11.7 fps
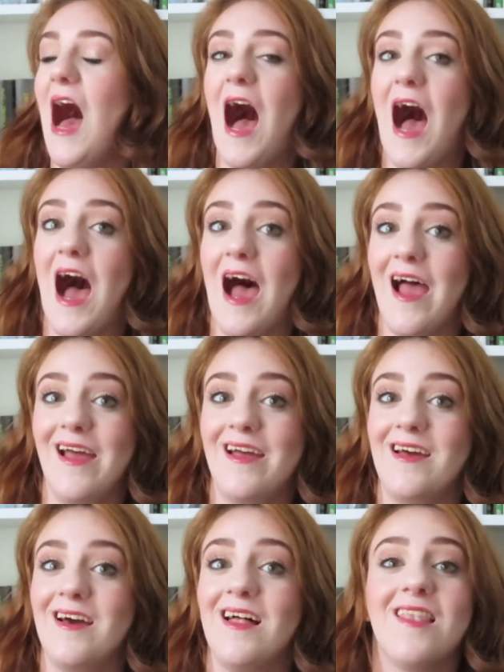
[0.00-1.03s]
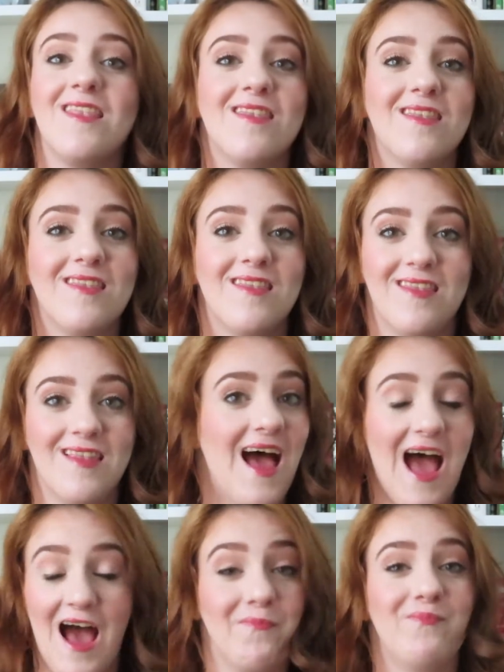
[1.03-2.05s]
I
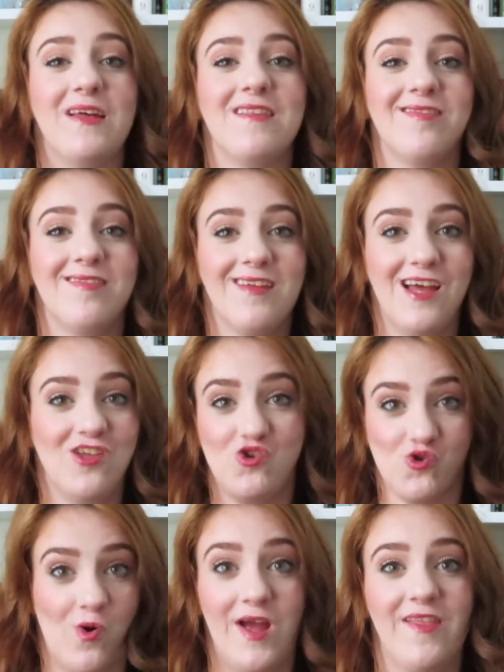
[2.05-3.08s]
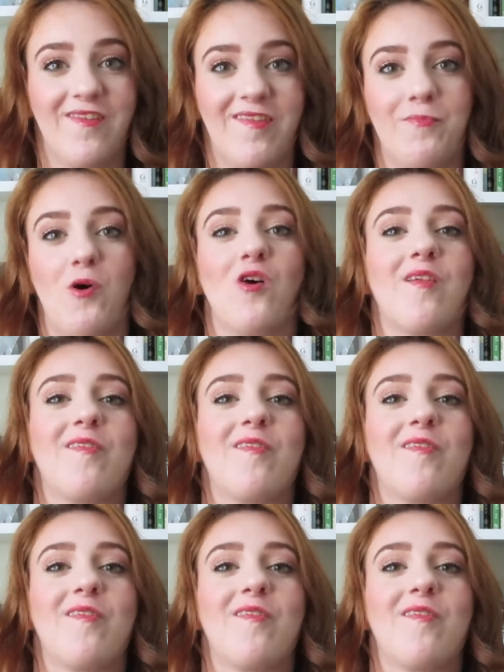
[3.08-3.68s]
have been enjoying this book.